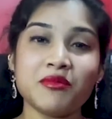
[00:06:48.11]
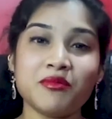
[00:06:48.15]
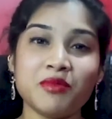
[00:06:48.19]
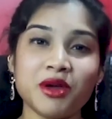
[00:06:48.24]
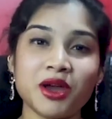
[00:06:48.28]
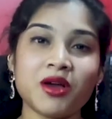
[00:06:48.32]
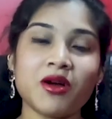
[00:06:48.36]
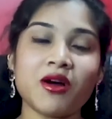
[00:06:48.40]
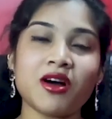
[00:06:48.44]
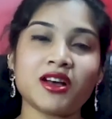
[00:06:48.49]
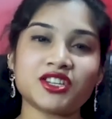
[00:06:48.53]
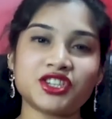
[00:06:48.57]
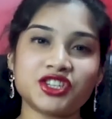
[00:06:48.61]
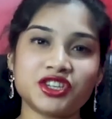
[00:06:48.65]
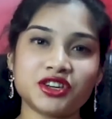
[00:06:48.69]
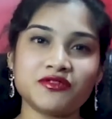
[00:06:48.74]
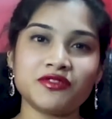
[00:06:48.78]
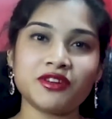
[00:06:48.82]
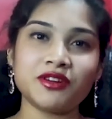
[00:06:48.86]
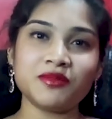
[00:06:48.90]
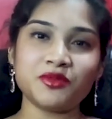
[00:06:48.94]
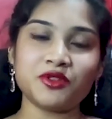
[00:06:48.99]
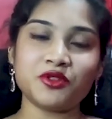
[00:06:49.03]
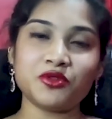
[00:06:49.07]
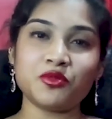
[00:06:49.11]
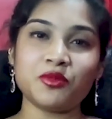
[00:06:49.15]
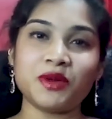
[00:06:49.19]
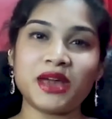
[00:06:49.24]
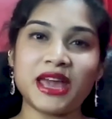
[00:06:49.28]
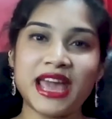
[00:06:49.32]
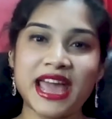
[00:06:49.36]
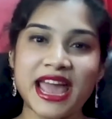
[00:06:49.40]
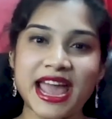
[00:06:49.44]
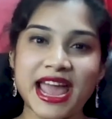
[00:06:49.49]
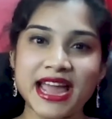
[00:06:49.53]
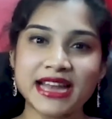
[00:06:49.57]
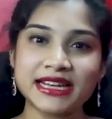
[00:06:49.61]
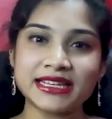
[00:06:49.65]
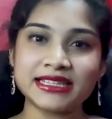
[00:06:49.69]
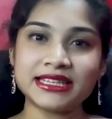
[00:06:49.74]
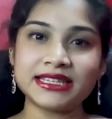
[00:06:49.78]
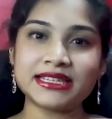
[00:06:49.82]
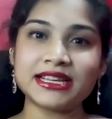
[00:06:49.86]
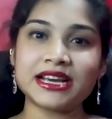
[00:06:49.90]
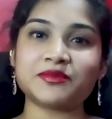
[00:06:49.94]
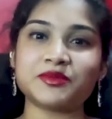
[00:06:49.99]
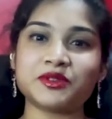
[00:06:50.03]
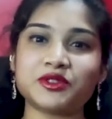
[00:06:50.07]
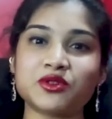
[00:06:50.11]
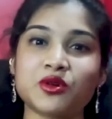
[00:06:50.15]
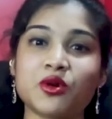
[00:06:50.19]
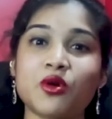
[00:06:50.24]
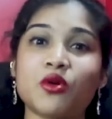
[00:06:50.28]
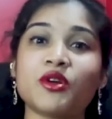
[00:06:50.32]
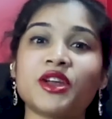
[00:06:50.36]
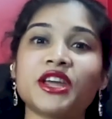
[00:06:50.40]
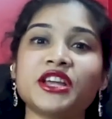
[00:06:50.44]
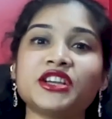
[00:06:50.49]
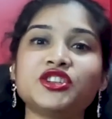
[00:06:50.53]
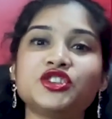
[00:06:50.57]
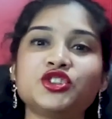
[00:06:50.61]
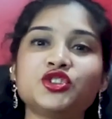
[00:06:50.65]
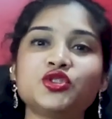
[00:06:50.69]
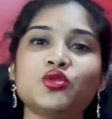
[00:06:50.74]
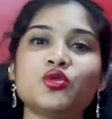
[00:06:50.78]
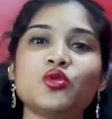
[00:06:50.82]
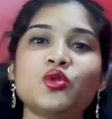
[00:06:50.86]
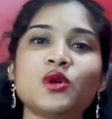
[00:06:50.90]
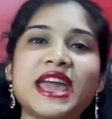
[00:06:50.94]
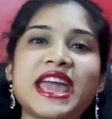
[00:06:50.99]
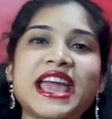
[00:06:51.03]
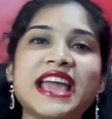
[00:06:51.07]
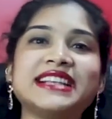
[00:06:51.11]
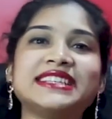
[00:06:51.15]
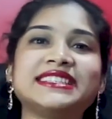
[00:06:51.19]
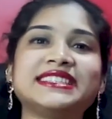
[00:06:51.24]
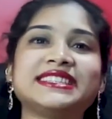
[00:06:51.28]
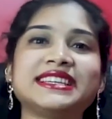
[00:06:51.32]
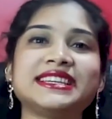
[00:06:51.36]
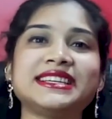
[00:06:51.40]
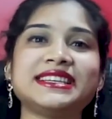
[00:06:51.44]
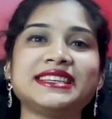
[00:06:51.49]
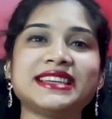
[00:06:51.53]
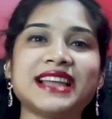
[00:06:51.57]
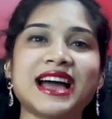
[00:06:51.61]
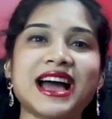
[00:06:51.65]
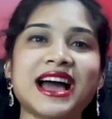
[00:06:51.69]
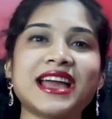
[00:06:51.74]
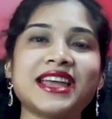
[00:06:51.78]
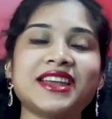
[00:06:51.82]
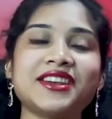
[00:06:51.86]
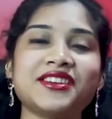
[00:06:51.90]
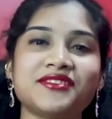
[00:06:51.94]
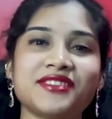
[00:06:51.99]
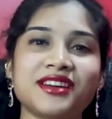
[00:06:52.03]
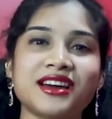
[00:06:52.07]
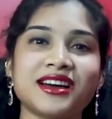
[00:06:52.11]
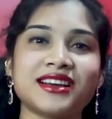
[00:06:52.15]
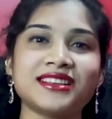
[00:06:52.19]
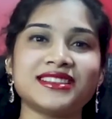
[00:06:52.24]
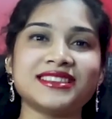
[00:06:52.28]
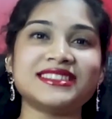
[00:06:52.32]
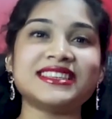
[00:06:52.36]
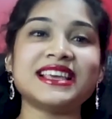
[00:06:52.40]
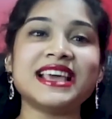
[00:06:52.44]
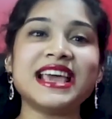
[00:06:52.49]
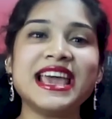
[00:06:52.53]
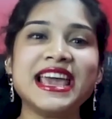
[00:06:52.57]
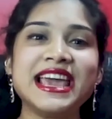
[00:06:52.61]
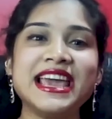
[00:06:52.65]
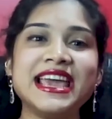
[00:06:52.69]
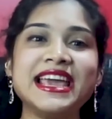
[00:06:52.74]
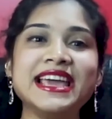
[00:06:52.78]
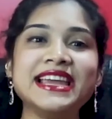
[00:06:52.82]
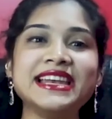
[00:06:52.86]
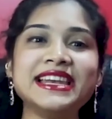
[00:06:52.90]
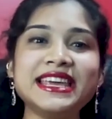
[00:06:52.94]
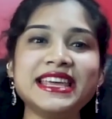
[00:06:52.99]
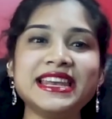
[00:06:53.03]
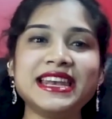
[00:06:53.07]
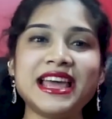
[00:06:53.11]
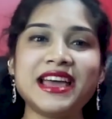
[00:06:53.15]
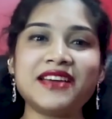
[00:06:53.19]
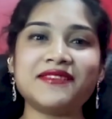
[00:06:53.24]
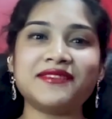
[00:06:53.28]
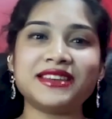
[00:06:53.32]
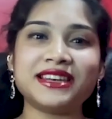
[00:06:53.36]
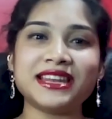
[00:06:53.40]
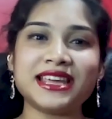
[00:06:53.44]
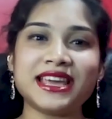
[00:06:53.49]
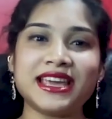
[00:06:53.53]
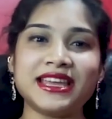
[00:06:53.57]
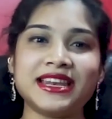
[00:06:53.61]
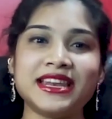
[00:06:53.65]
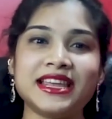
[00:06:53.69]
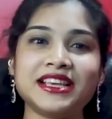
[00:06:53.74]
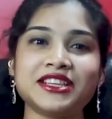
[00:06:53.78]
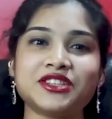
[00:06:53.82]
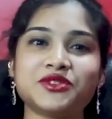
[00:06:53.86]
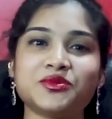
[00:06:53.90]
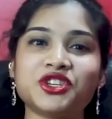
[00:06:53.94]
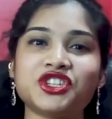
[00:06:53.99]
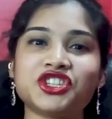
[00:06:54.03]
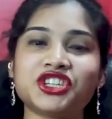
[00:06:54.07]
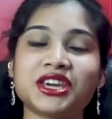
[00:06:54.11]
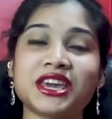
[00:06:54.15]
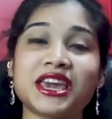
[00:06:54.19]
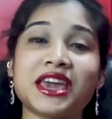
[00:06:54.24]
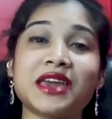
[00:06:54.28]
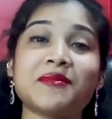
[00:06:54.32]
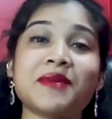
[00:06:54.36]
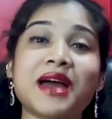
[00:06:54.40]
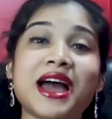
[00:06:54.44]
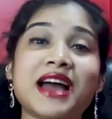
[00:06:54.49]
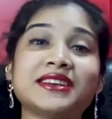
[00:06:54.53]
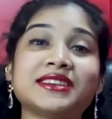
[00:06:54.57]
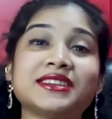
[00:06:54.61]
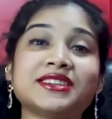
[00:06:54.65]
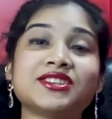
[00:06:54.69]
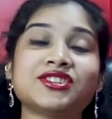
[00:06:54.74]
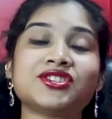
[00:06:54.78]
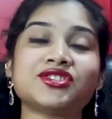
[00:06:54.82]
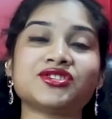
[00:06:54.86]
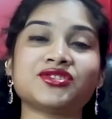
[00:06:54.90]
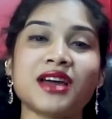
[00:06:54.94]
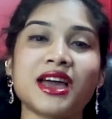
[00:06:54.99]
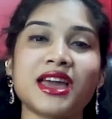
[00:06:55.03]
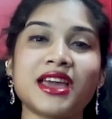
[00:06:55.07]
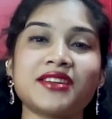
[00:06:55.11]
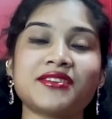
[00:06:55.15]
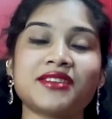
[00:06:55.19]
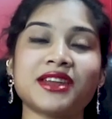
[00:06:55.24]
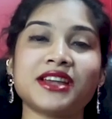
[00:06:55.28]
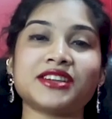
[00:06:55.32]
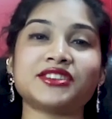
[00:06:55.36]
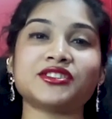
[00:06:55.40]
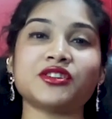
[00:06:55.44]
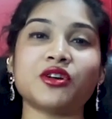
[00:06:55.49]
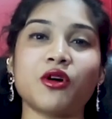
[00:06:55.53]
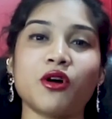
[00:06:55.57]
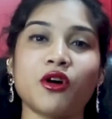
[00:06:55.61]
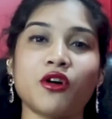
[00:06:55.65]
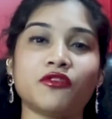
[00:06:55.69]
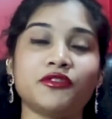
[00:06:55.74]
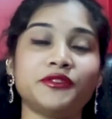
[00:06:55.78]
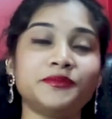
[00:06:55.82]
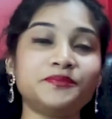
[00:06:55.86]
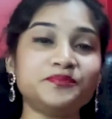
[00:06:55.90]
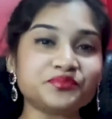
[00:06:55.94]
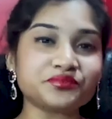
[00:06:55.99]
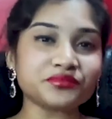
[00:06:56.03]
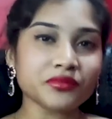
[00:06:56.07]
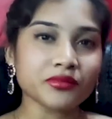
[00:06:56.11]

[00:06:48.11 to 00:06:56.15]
because Shivam Dube ended up scoring 289 runs in 11 innings, which came at a strike rate of